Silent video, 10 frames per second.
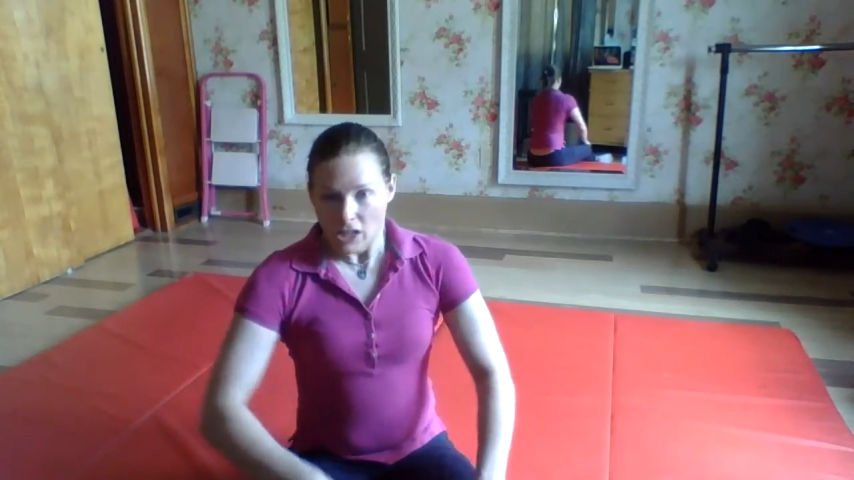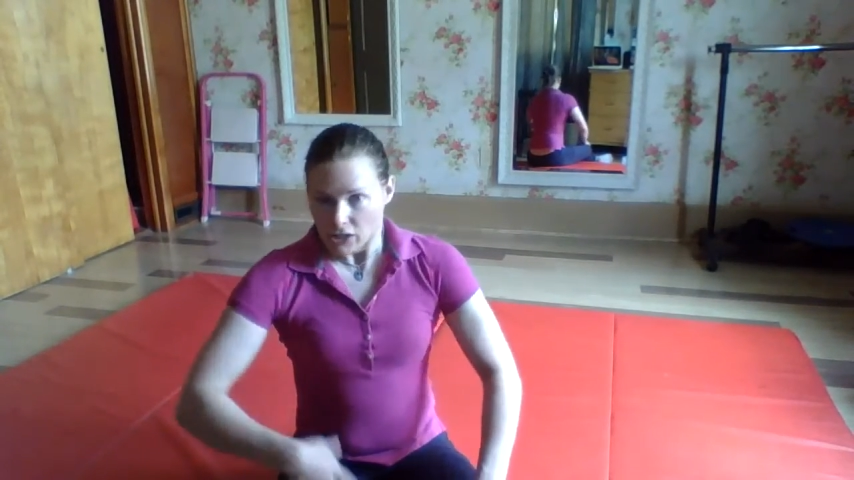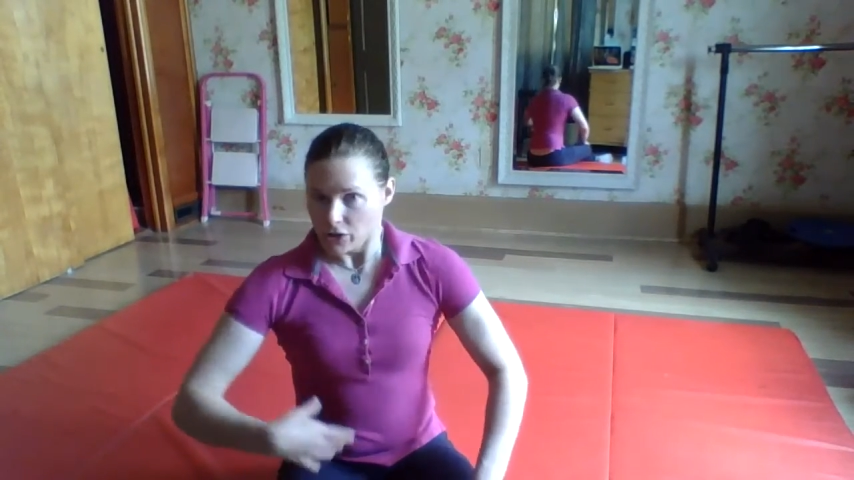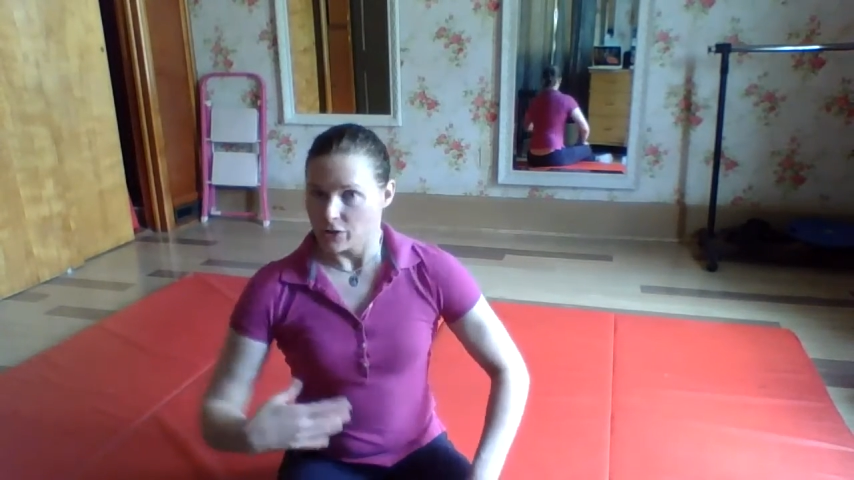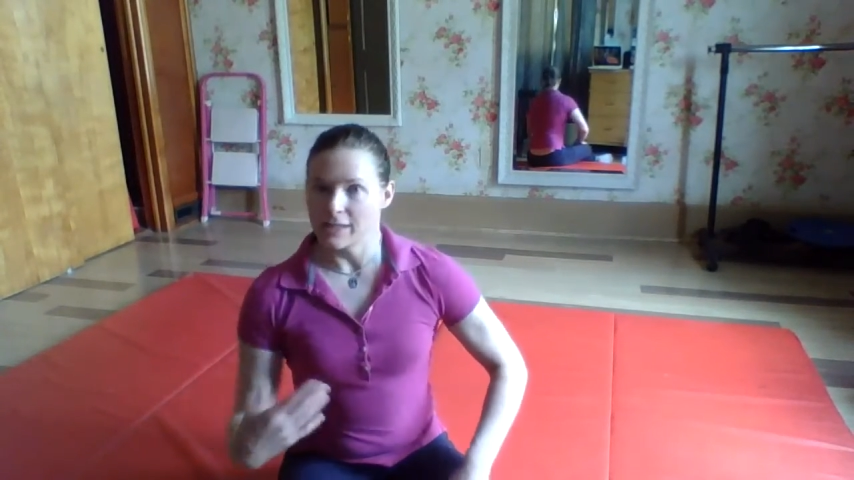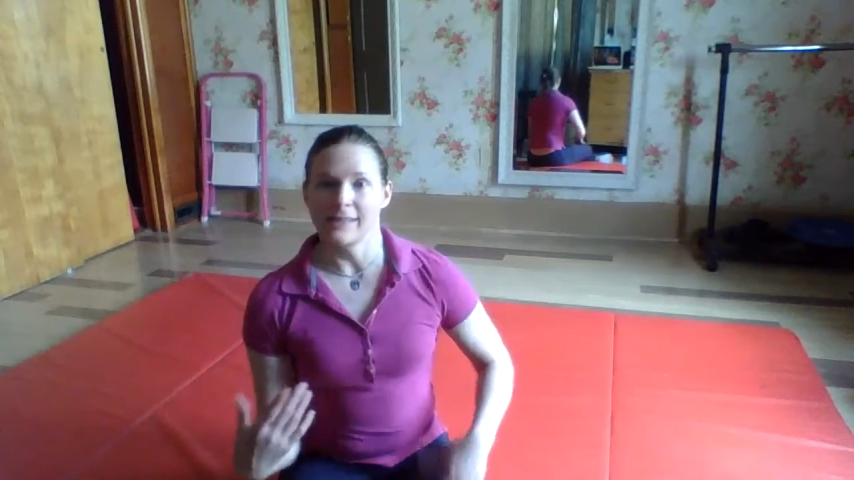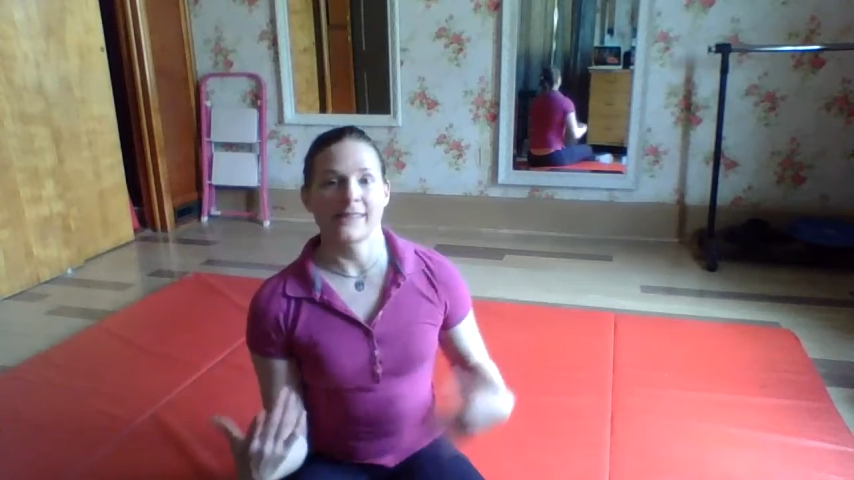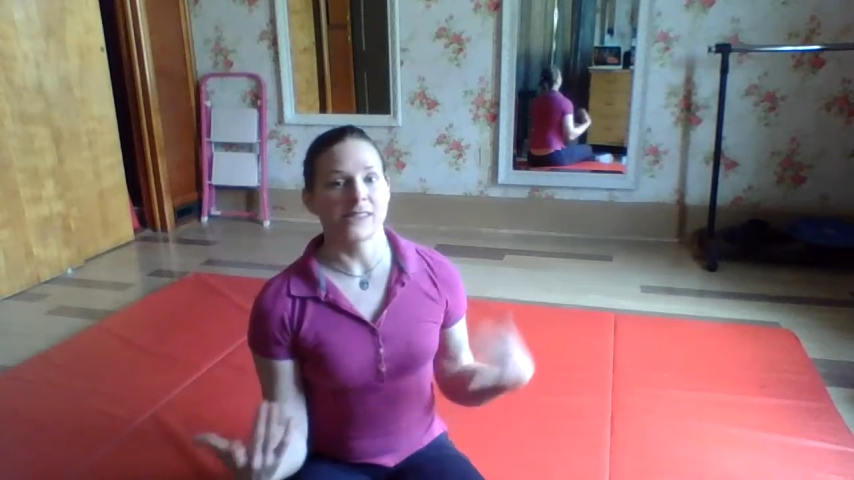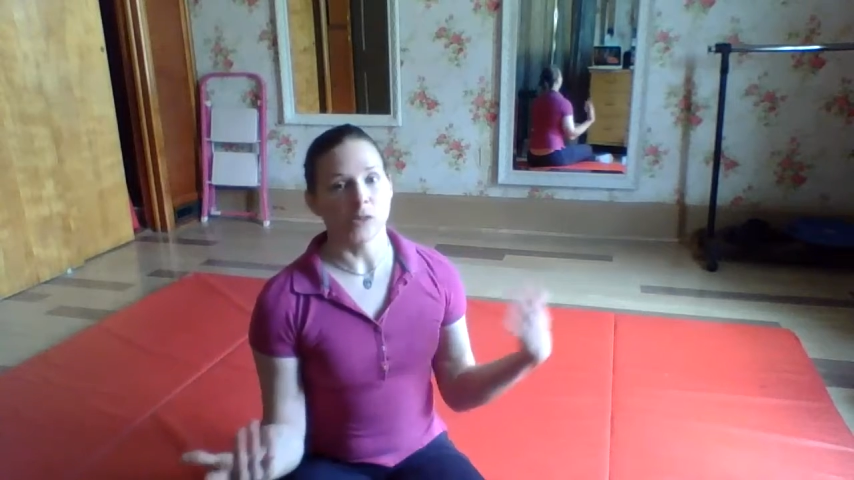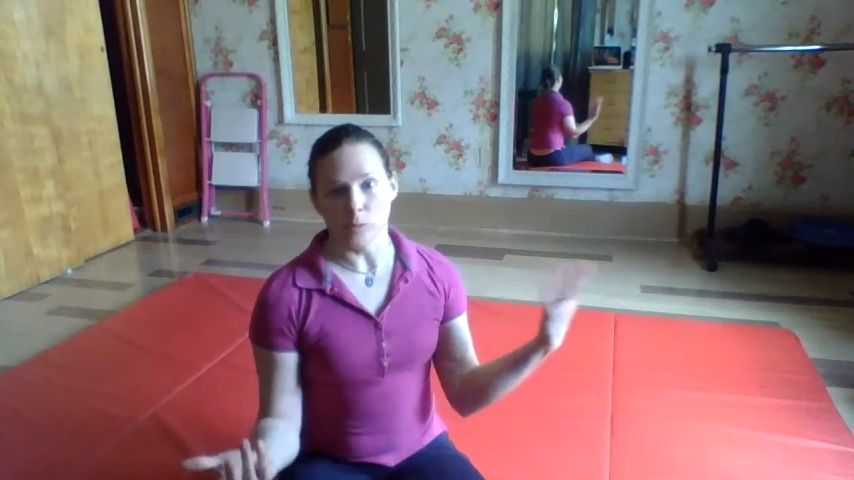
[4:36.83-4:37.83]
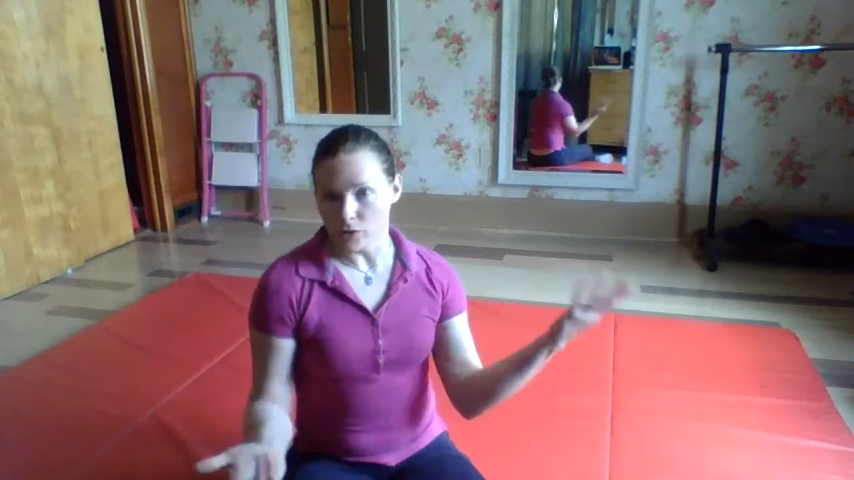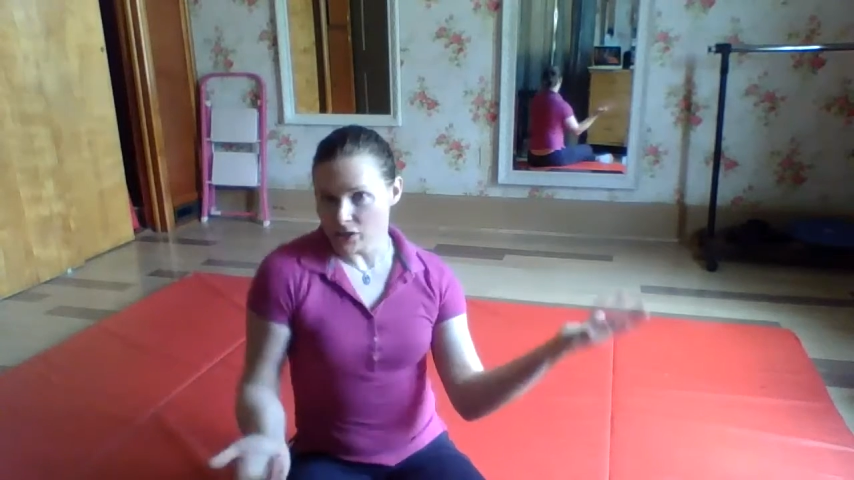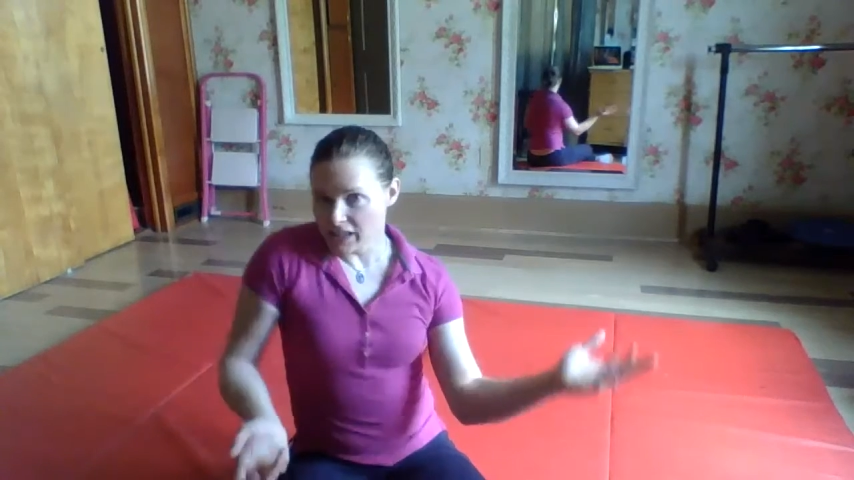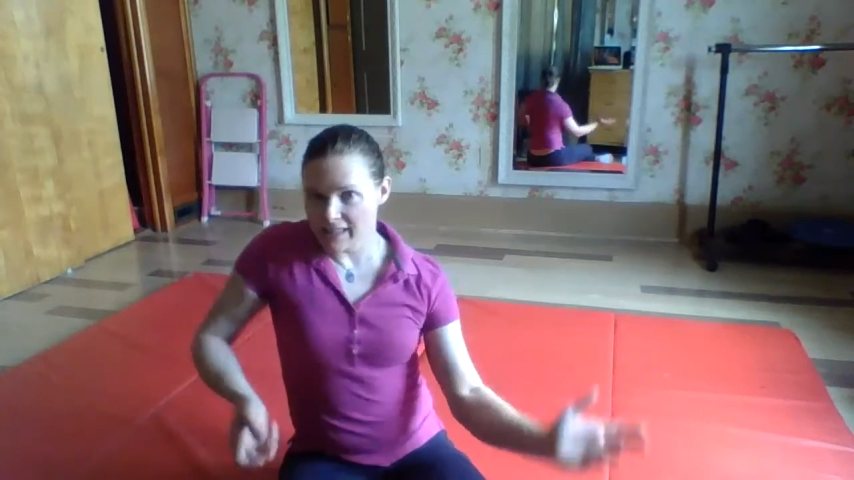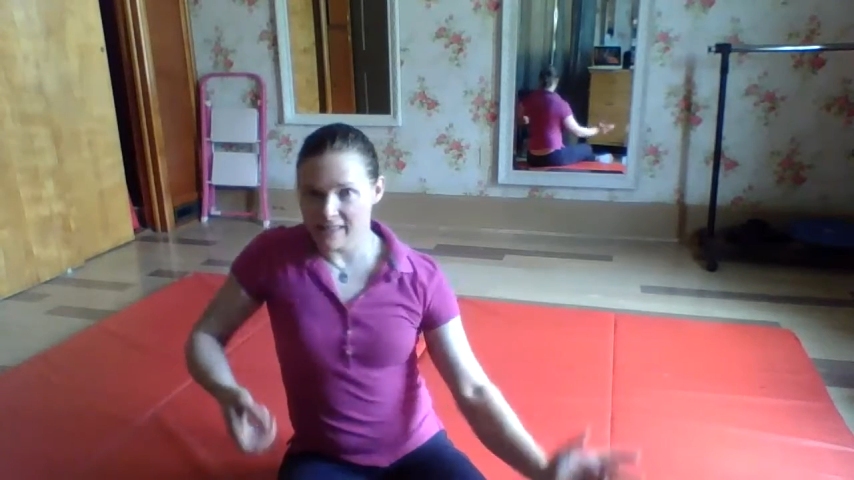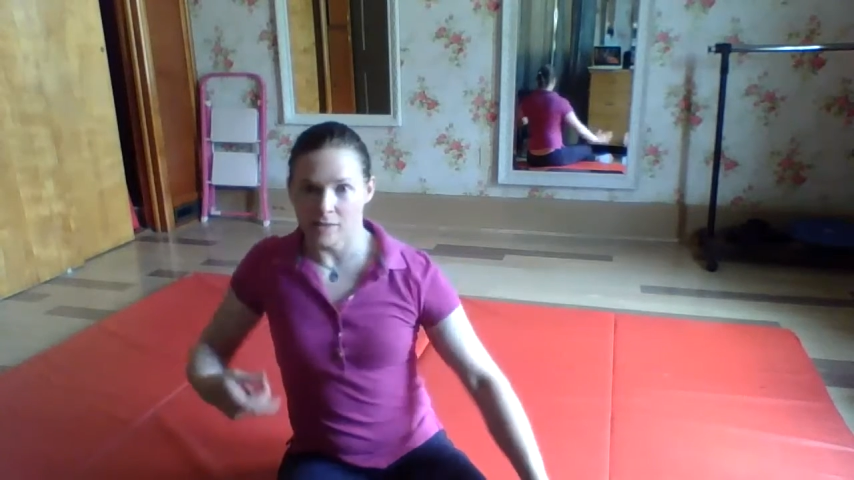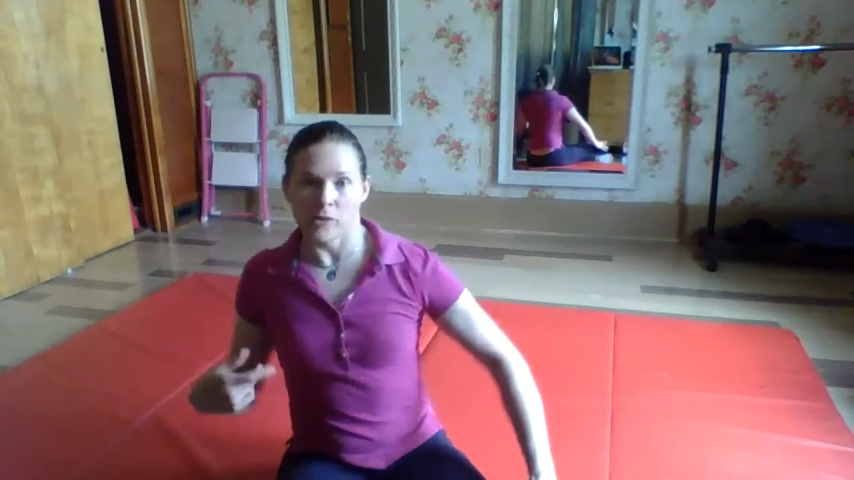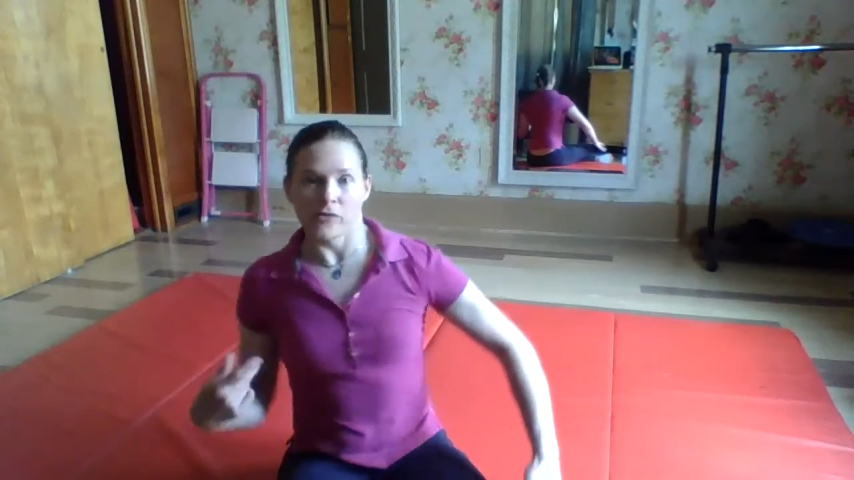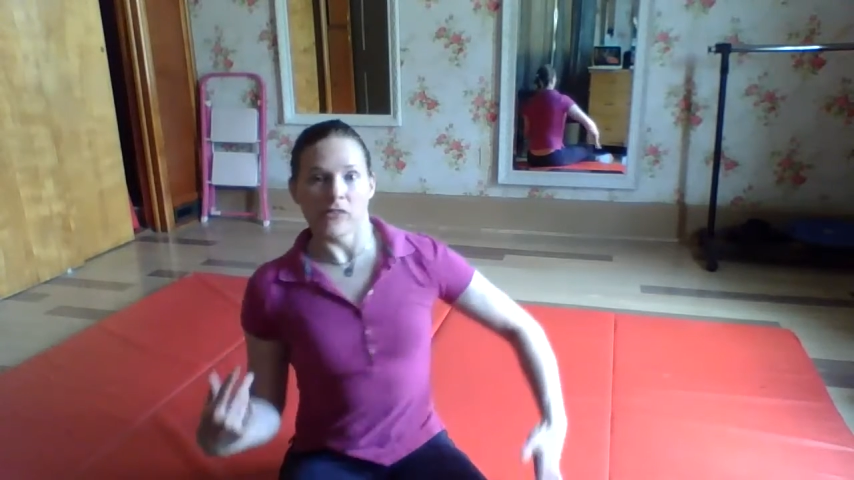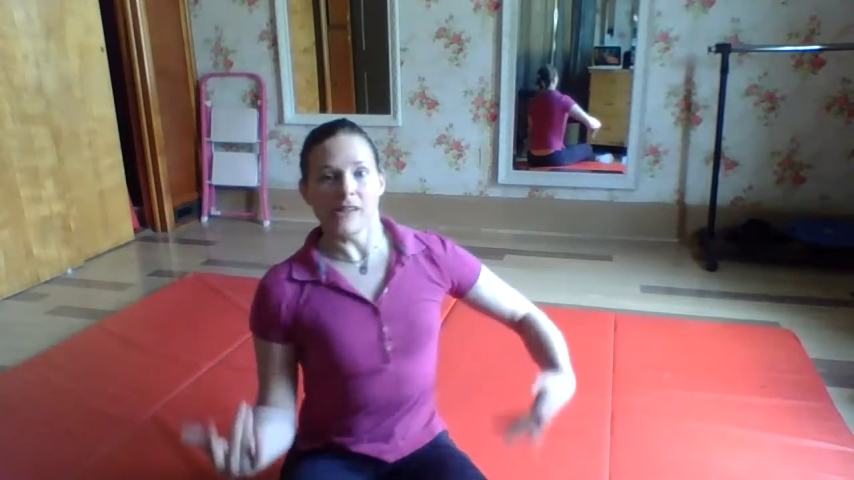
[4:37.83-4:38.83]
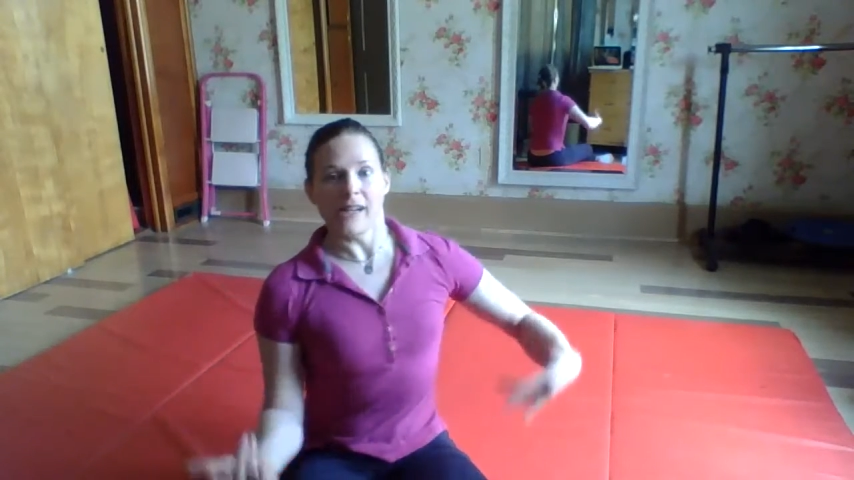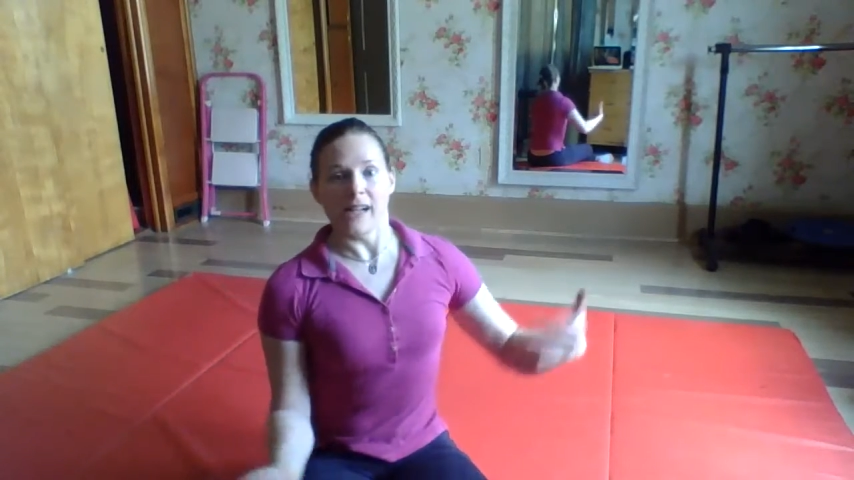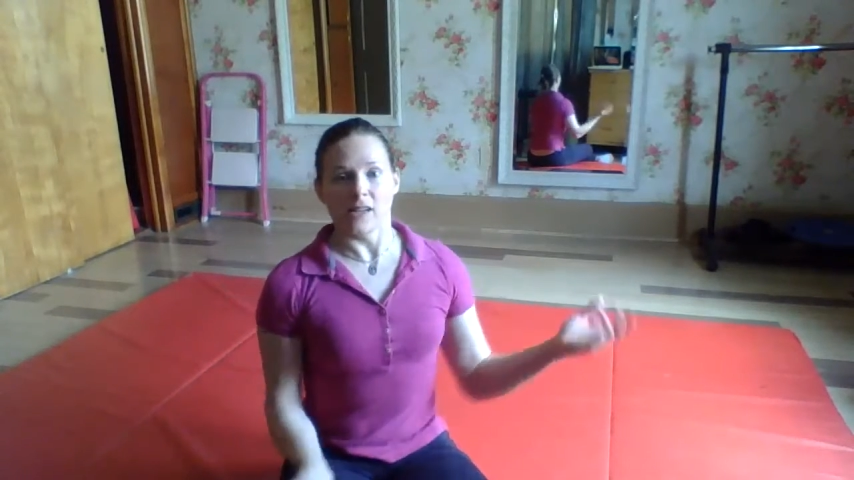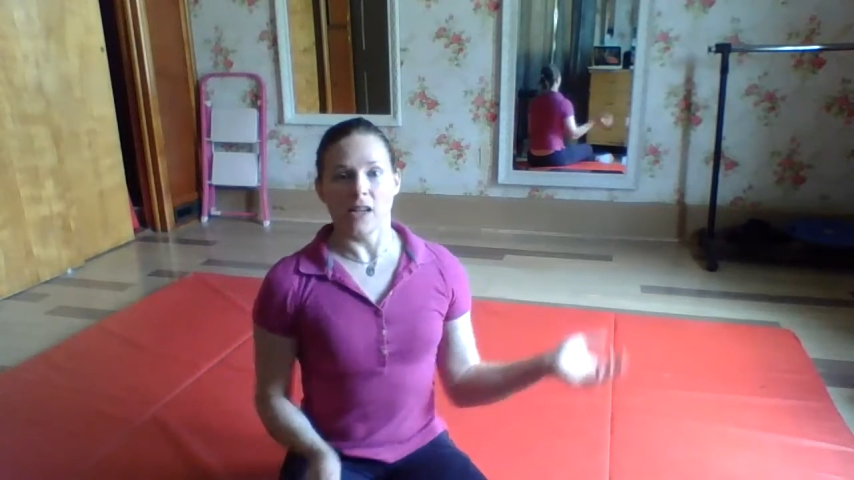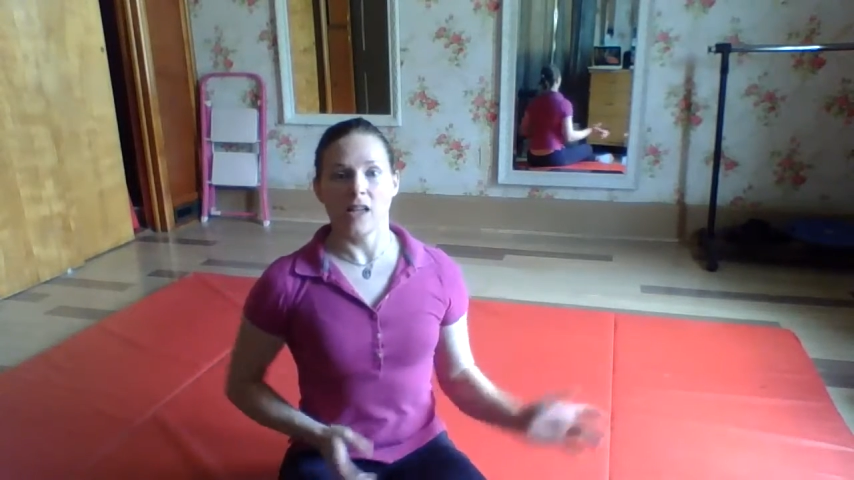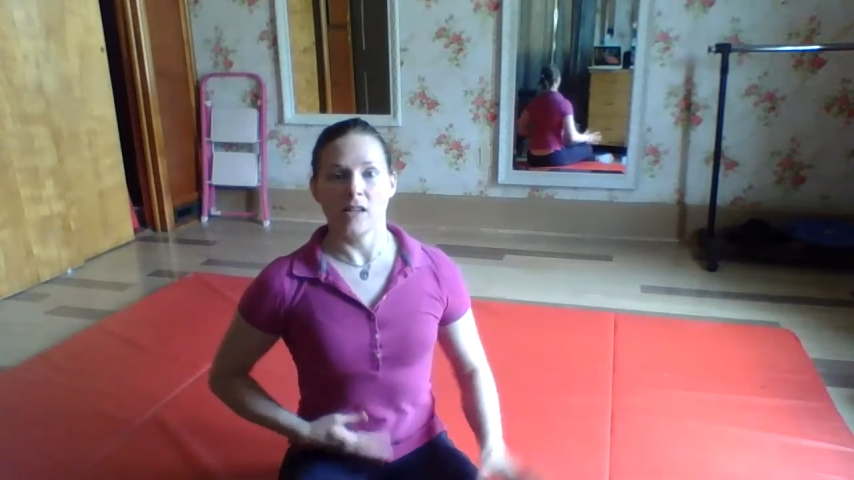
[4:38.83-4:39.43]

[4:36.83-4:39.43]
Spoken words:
You can still breathe and move around,